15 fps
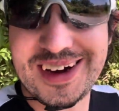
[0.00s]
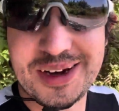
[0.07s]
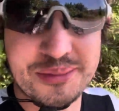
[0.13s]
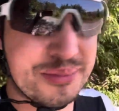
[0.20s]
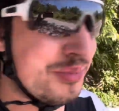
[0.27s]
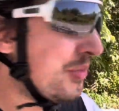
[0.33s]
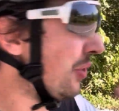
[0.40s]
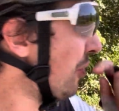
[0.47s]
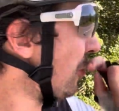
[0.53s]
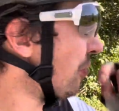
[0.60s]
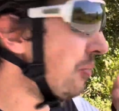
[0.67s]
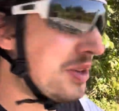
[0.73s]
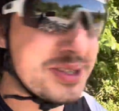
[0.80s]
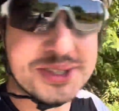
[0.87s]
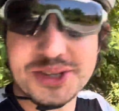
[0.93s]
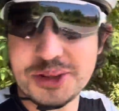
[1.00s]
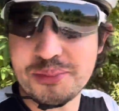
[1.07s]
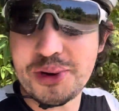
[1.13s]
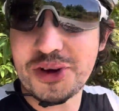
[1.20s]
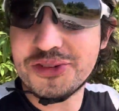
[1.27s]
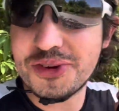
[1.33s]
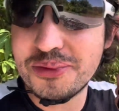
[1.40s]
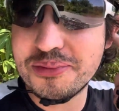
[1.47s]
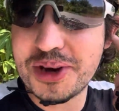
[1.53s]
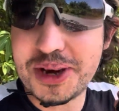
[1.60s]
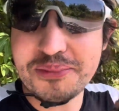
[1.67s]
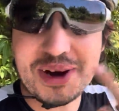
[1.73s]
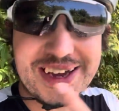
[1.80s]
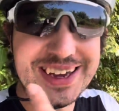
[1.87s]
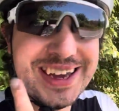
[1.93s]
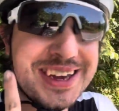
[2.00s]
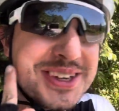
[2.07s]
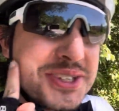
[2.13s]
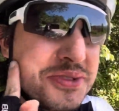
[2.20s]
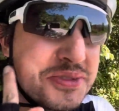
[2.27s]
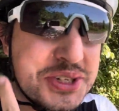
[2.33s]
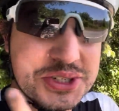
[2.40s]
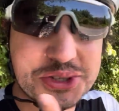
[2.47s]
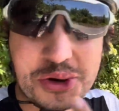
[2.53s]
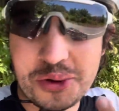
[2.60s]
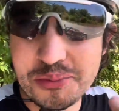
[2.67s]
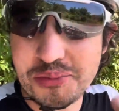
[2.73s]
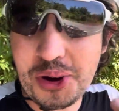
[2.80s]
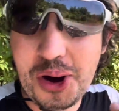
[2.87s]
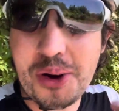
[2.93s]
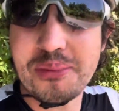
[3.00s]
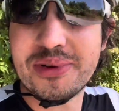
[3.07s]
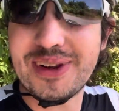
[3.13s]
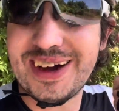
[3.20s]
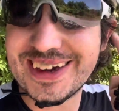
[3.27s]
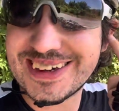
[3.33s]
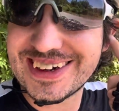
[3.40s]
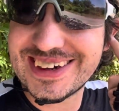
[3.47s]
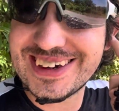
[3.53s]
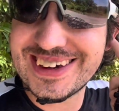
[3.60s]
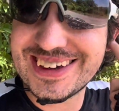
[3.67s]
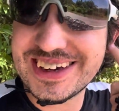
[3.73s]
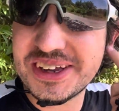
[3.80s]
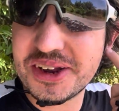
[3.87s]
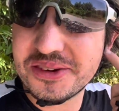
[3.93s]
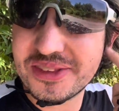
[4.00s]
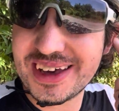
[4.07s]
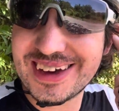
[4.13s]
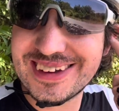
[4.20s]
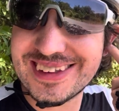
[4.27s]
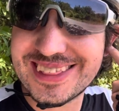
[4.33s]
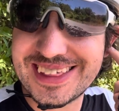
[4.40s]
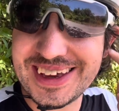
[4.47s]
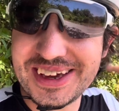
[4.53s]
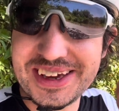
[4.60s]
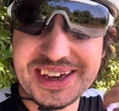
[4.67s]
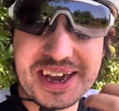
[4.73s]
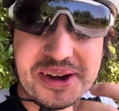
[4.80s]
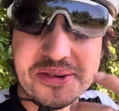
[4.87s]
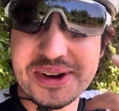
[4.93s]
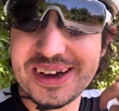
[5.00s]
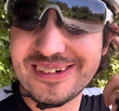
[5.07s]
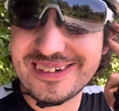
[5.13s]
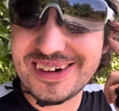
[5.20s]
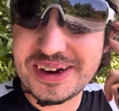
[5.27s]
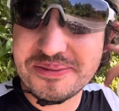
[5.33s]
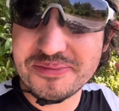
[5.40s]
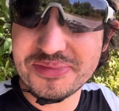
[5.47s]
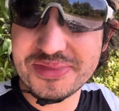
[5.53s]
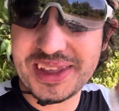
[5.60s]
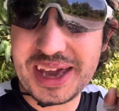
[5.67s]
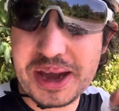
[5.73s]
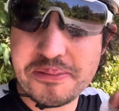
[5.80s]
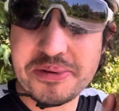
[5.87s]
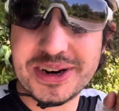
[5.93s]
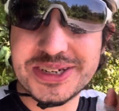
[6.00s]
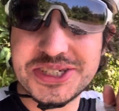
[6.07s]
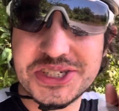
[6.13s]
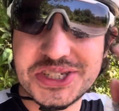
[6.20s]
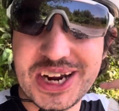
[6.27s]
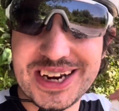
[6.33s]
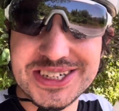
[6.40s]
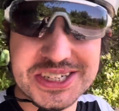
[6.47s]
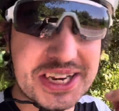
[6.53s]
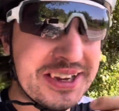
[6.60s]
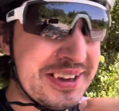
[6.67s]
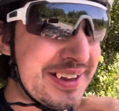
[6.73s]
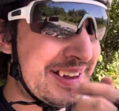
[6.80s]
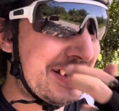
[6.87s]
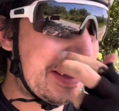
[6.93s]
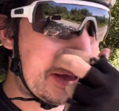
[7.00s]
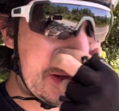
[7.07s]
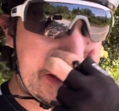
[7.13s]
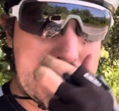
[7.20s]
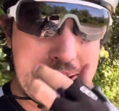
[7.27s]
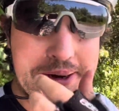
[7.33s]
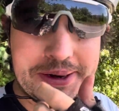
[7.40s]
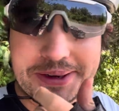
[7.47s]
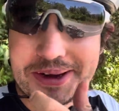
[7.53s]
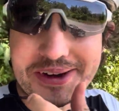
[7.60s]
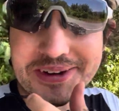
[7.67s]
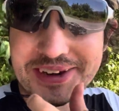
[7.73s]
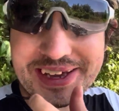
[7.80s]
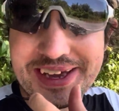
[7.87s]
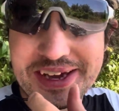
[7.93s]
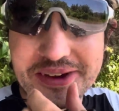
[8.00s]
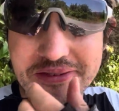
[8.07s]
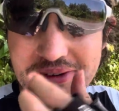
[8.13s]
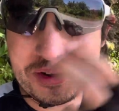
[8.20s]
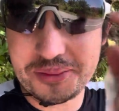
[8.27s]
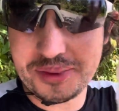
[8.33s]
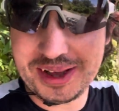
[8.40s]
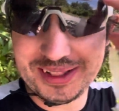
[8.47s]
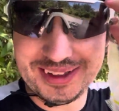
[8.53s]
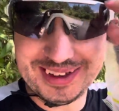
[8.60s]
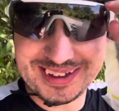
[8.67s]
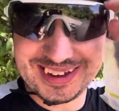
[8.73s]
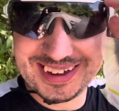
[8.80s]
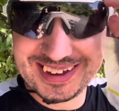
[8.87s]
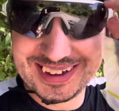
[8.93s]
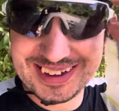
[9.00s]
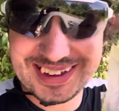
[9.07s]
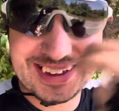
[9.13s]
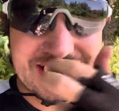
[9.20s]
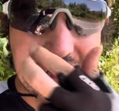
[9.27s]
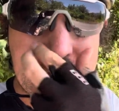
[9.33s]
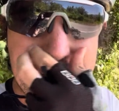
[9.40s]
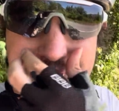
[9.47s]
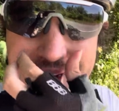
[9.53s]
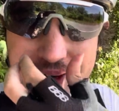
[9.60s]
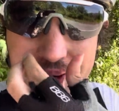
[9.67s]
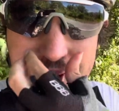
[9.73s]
I'm almost at the bottom and my ears have just gone pop. Like, you know that thing you get where the air pressure's changing? And I can't hear very well. Hang on.